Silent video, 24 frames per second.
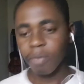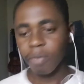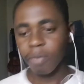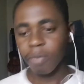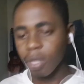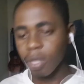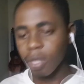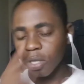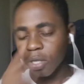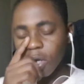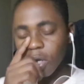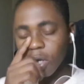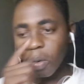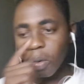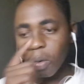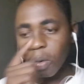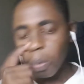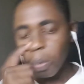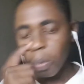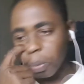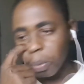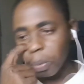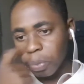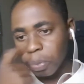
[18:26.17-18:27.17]
So
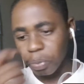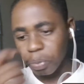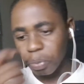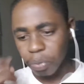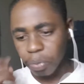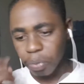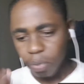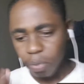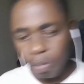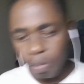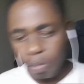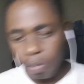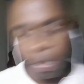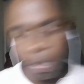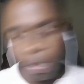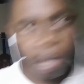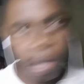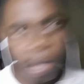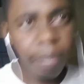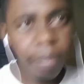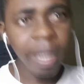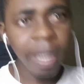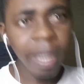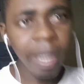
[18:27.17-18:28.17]

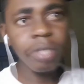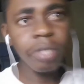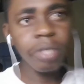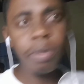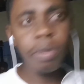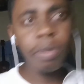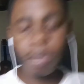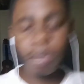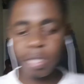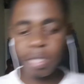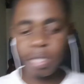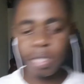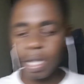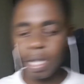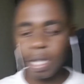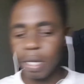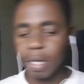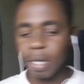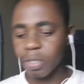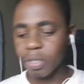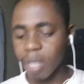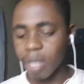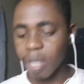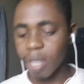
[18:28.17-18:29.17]
back to what I was saying
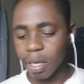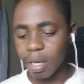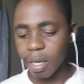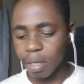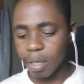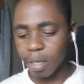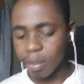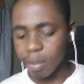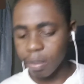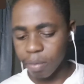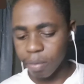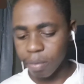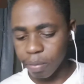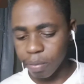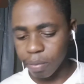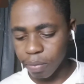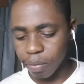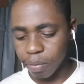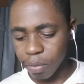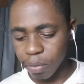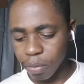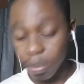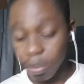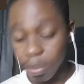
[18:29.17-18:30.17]
is that
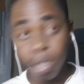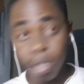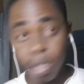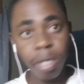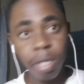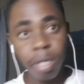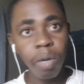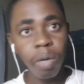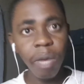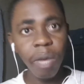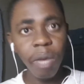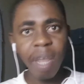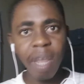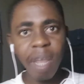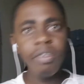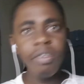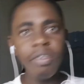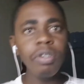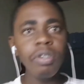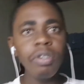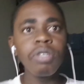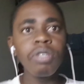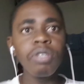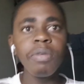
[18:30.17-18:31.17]
whenever
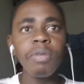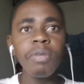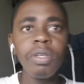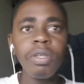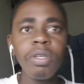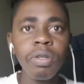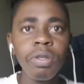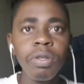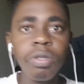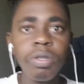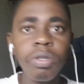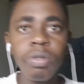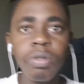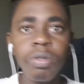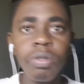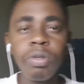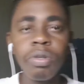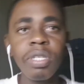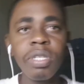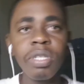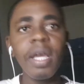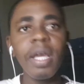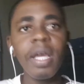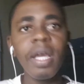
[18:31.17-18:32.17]
you're
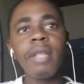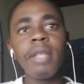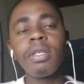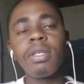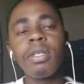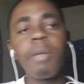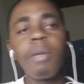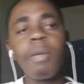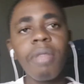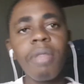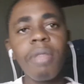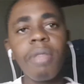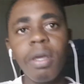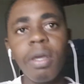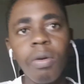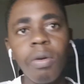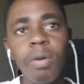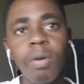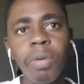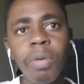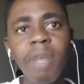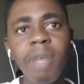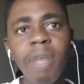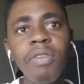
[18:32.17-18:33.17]
saying something, or
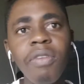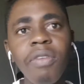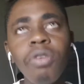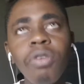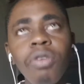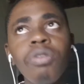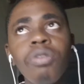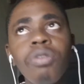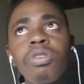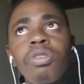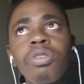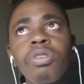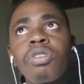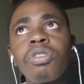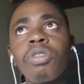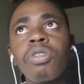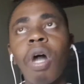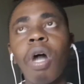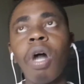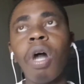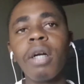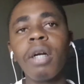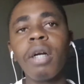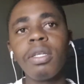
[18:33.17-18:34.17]
whenever you're just
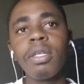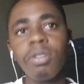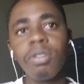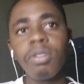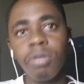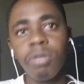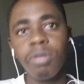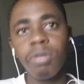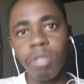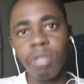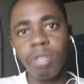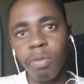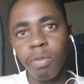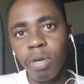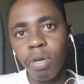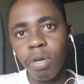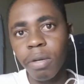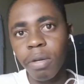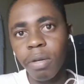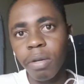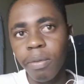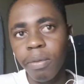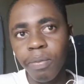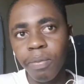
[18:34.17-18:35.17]
talking to someone,
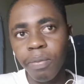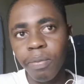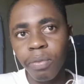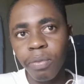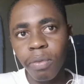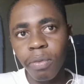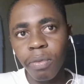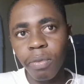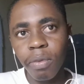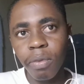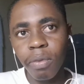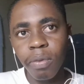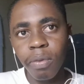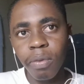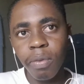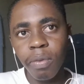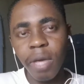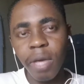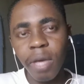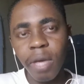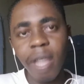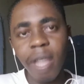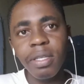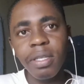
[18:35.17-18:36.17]

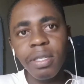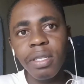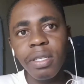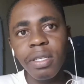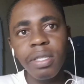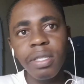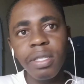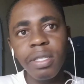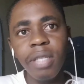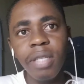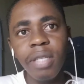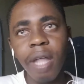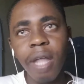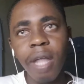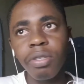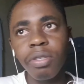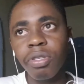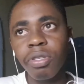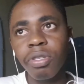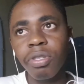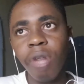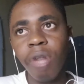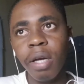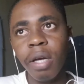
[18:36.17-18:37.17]
the essence is not
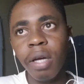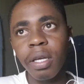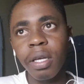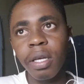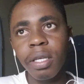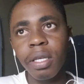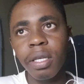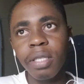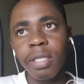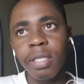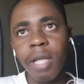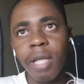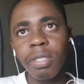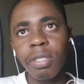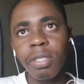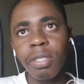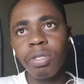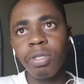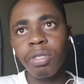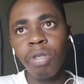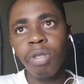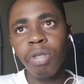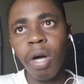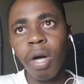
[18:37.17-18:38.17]
just talking. It's not
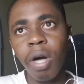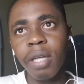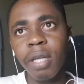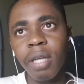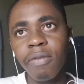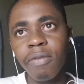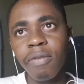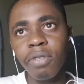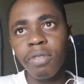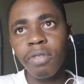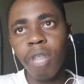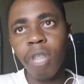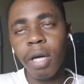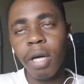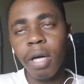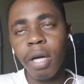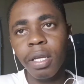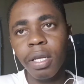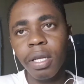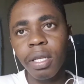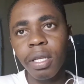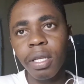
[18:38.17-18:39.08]
talking for talking.